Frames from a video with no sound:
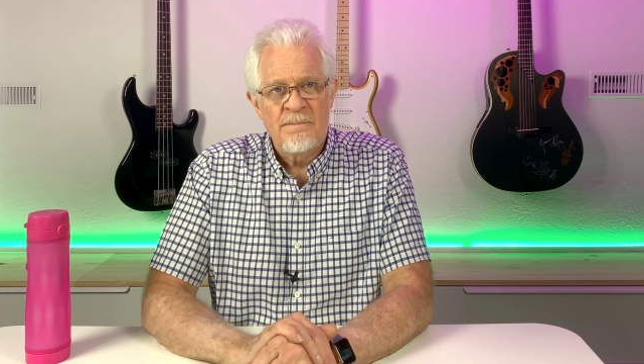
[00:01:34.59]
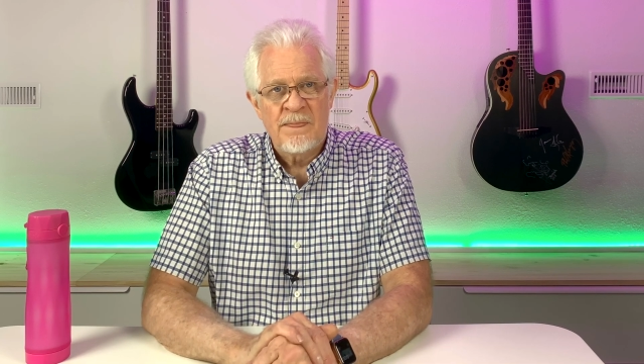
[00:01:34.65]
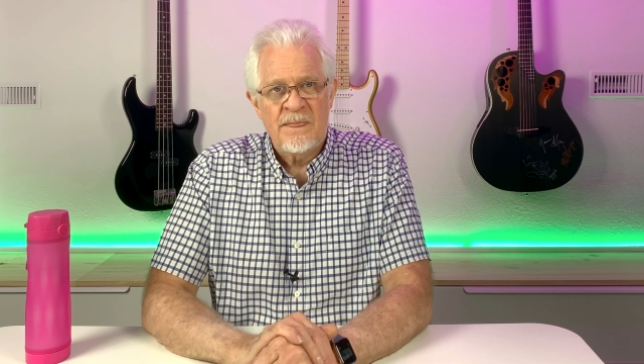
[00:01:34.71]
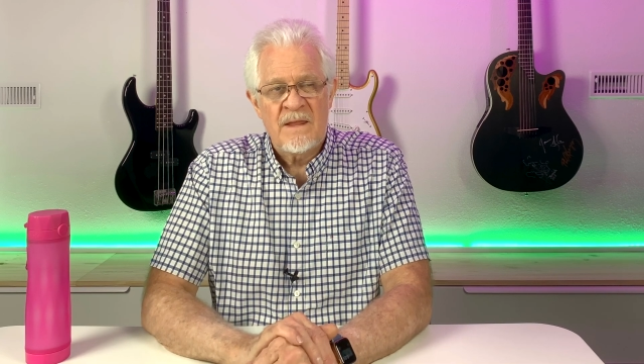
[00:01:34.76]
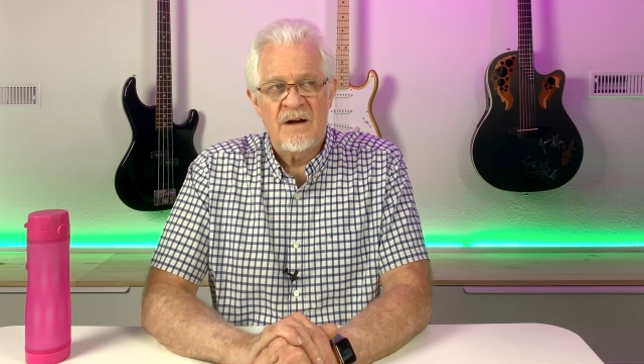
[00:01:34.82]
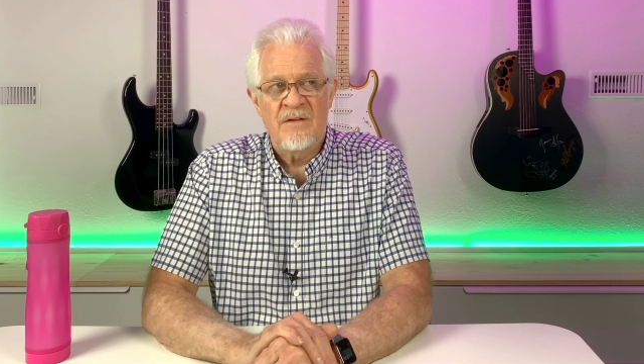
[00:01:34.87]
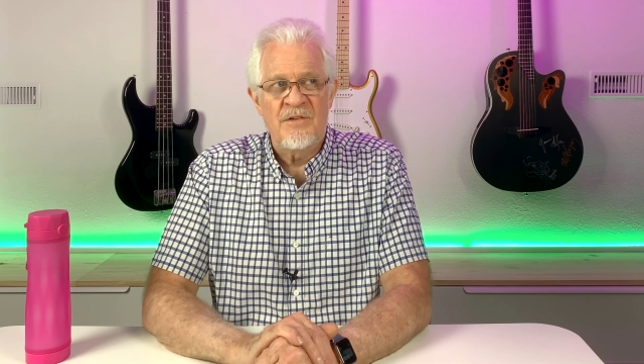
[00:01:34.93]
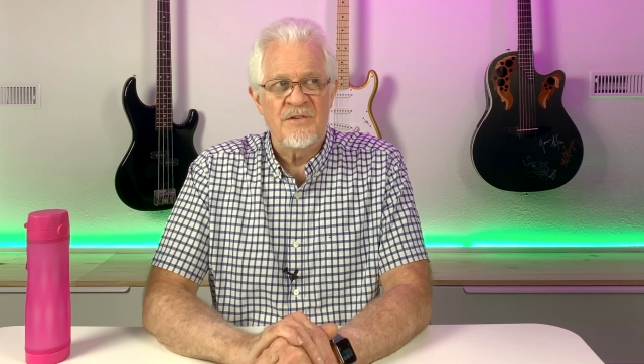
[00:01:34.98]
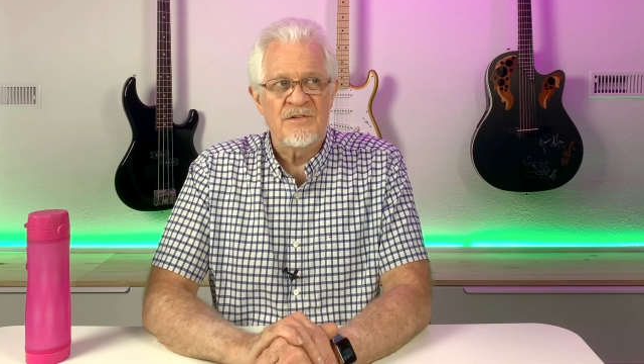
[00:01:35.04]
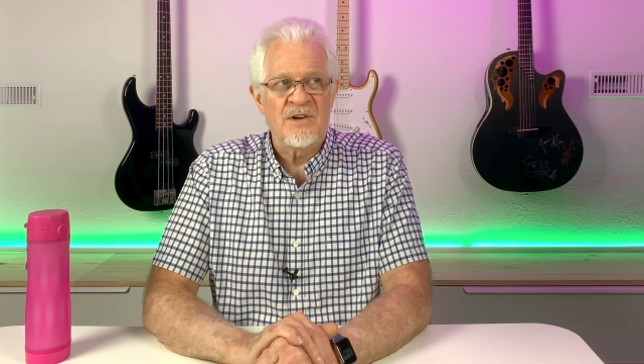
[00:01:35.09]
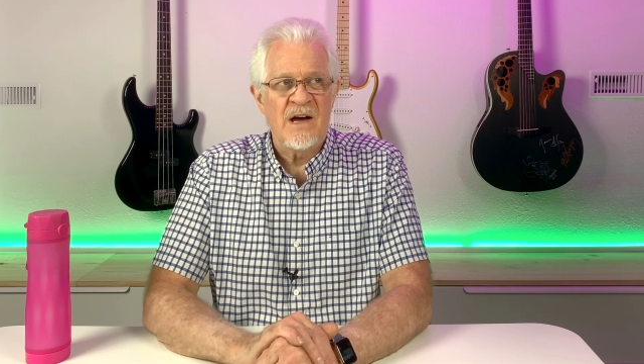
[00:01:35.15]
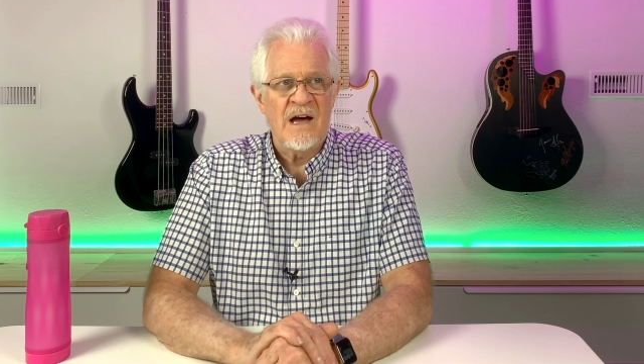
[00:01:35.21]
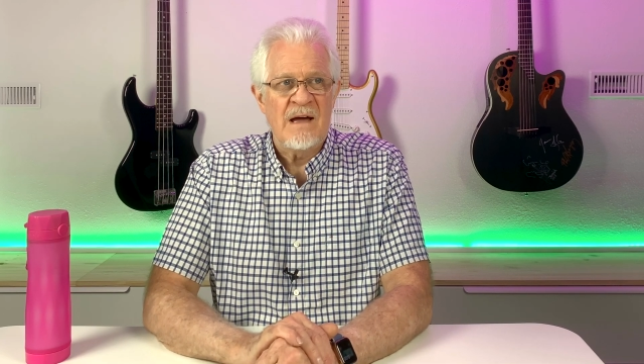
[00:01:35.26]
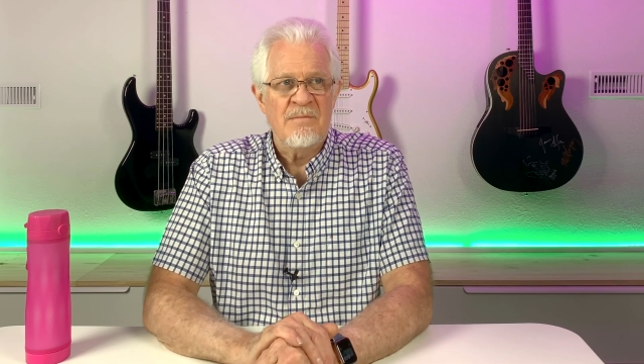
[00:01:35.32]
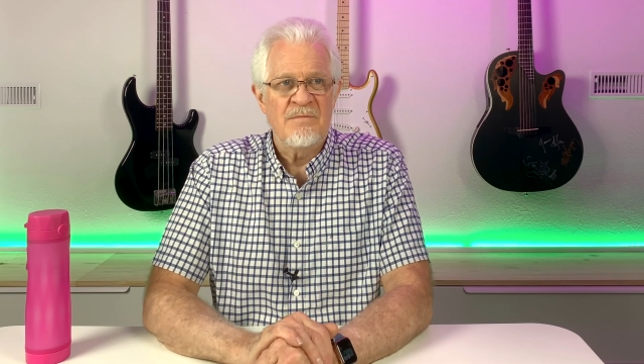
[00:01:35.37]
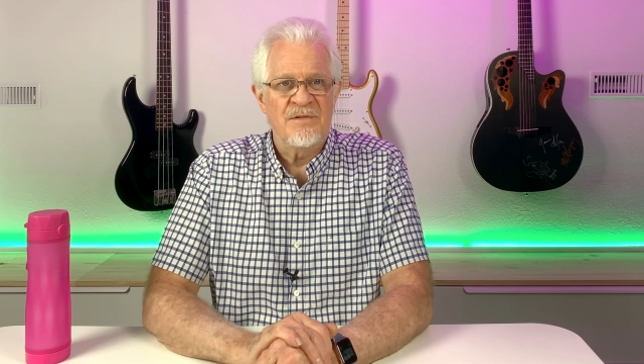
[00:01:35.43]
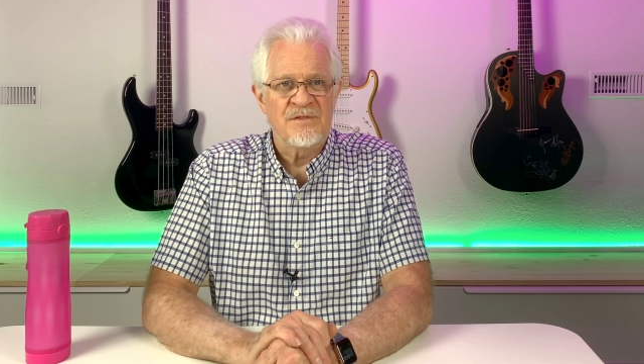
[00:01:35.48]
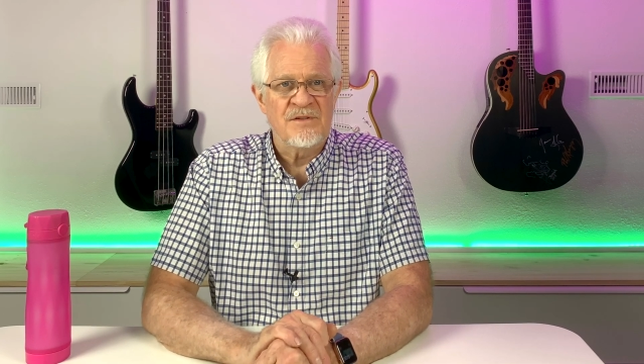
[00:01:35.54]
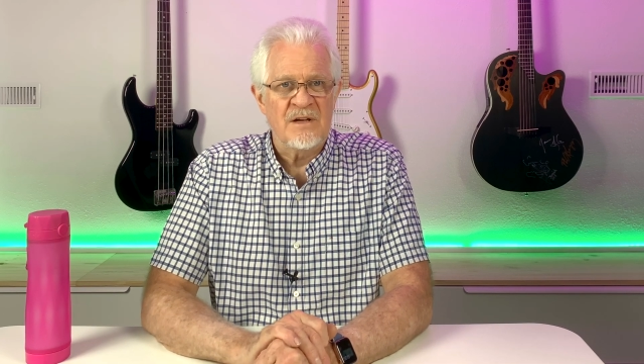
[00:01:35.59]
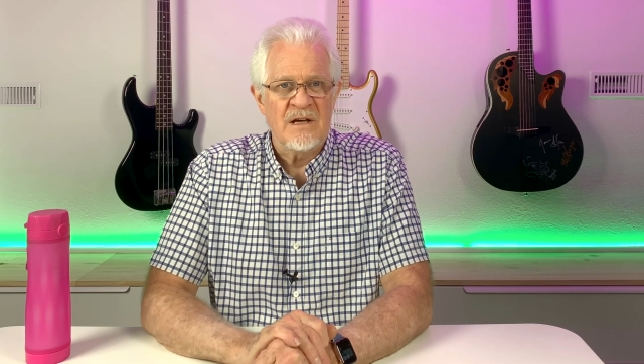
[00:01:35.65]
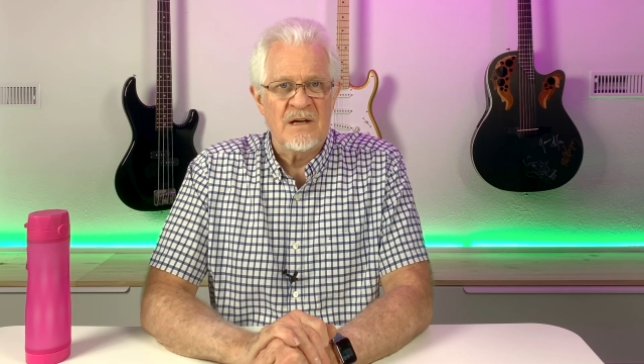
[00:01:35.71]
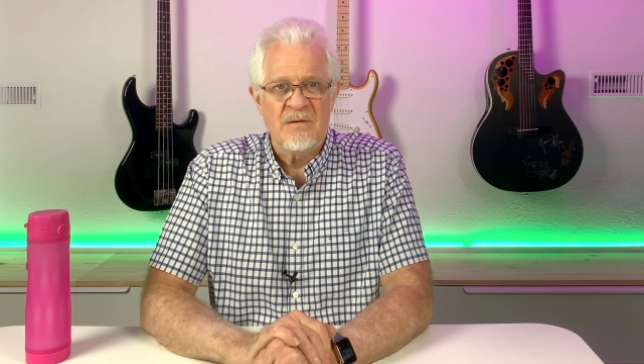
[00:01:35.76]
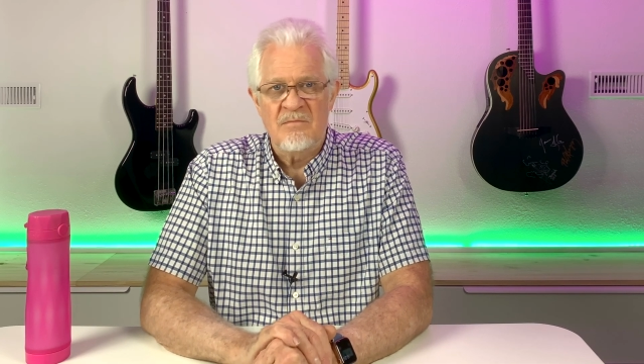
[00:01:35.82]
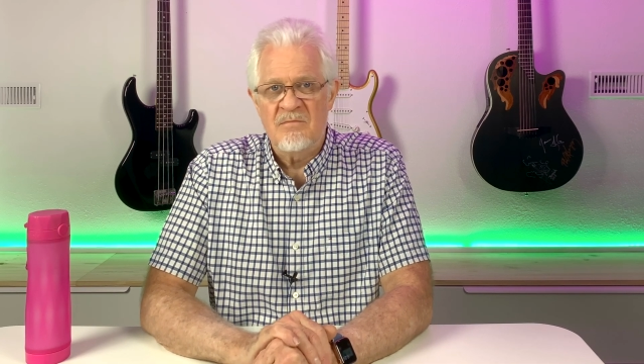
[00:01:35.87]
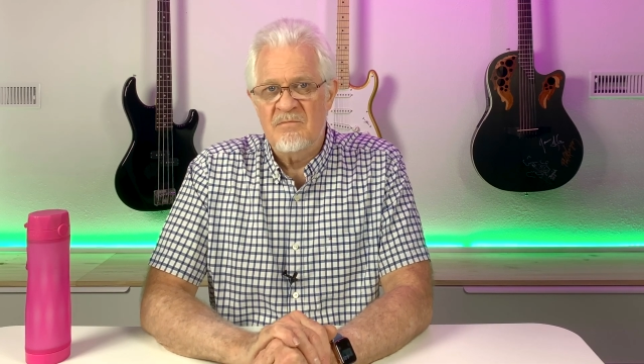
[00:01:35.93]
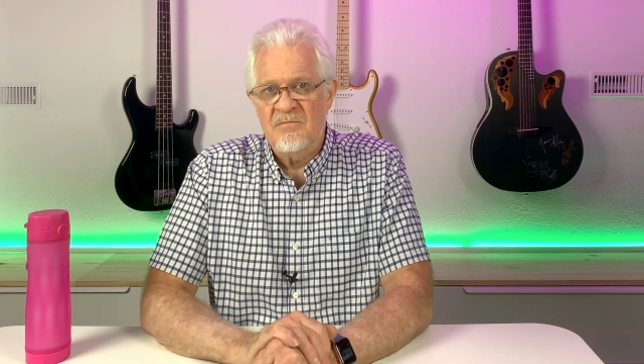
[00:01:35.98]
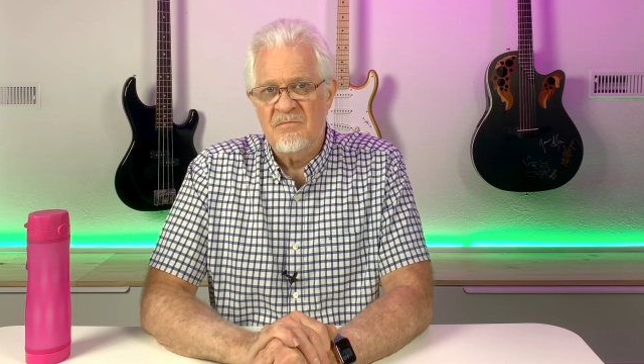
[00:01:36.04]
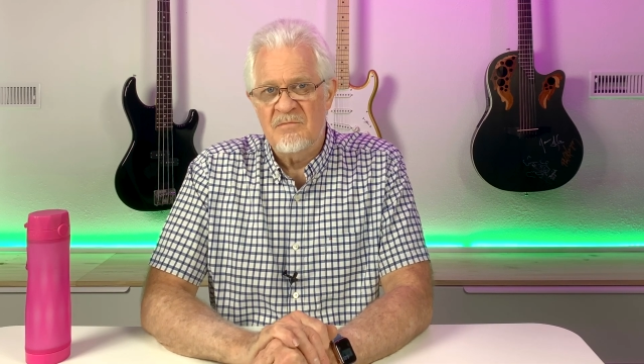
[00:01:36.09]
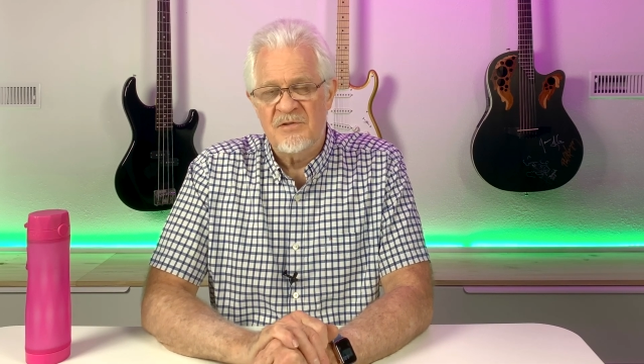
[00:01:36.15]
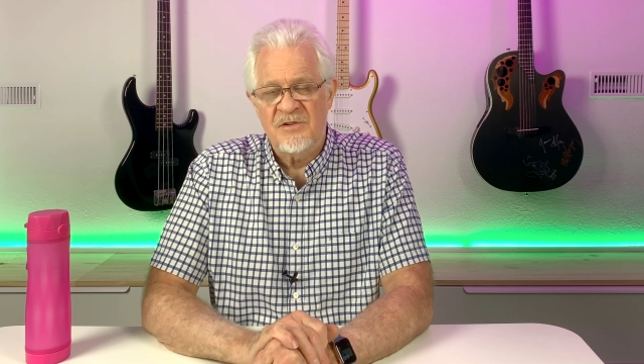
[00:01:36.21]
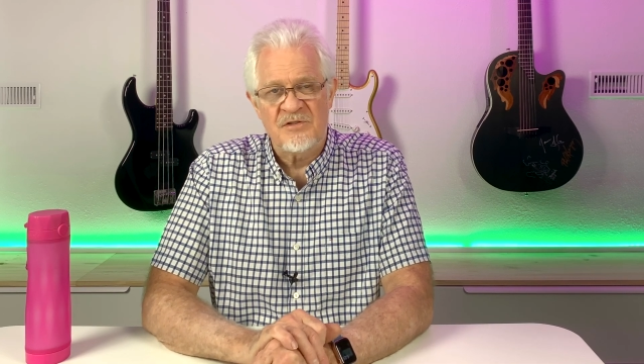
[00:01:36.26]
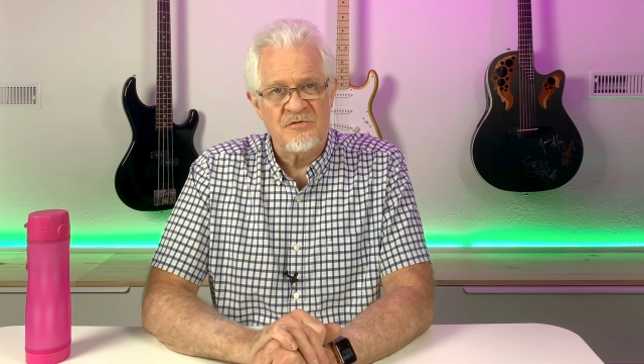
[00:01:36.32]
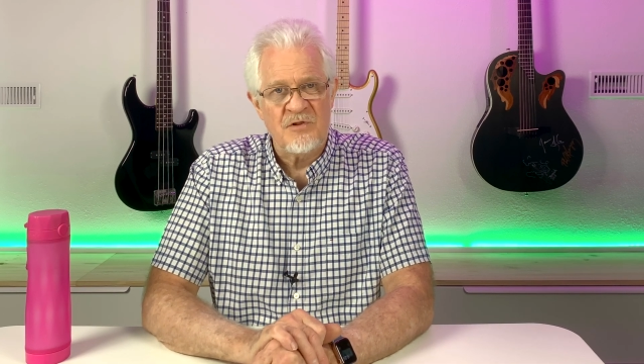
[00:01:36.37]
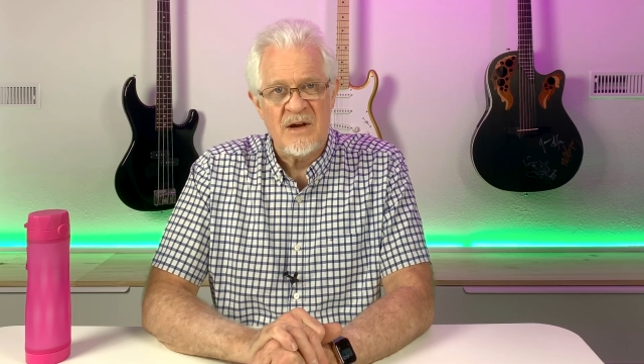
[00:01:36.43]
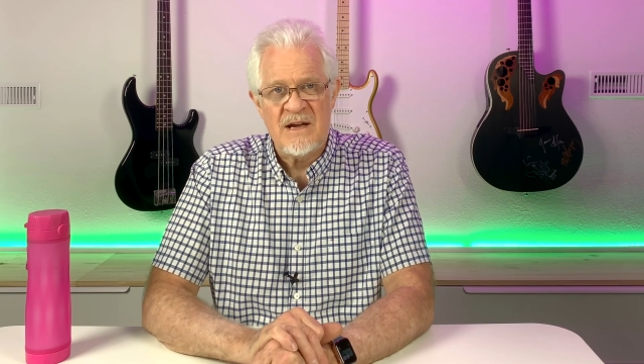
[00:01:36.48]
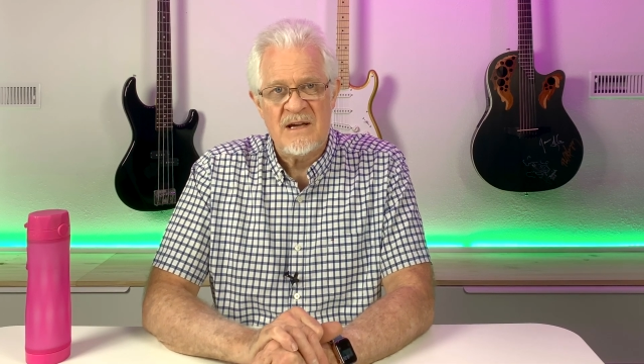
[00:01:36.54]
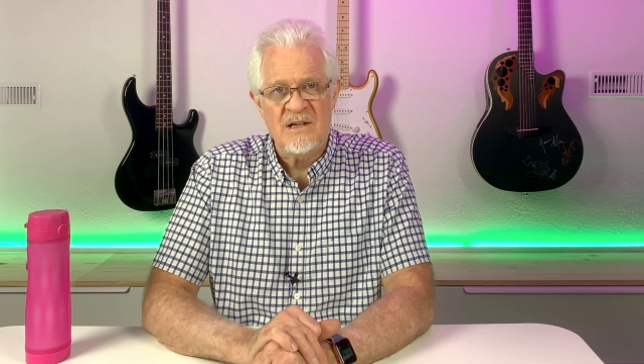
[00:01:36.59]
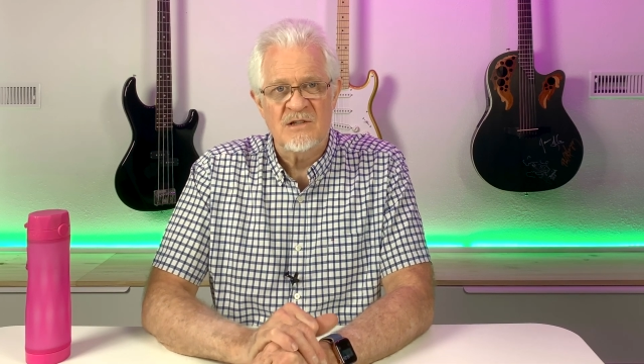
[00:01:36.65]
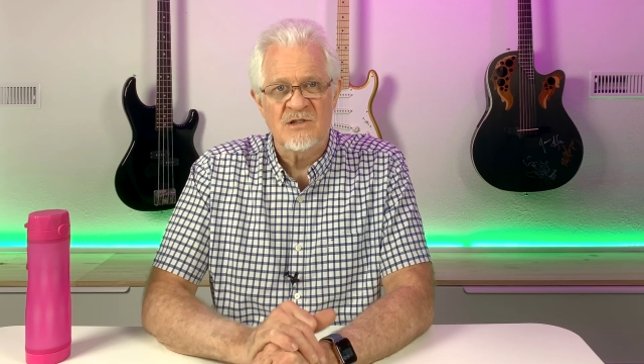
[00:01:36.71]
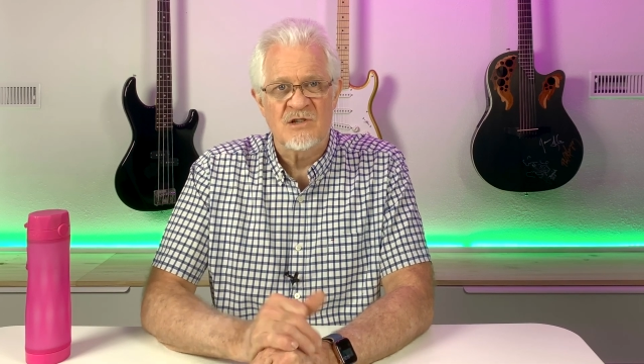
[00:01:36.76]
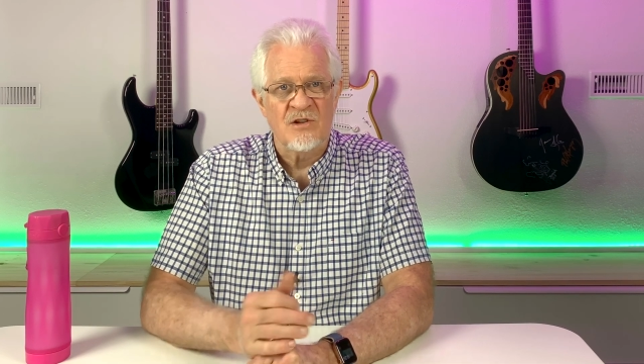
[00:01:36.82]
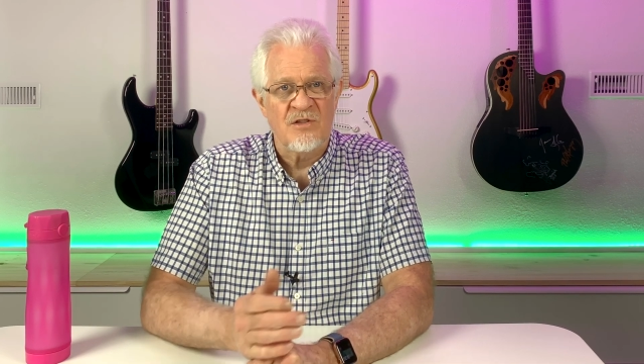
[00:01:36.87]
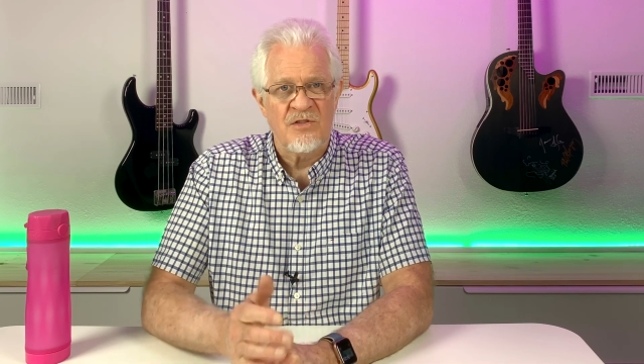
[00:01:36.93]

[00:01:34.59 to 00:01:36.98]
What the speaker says: Other times, strange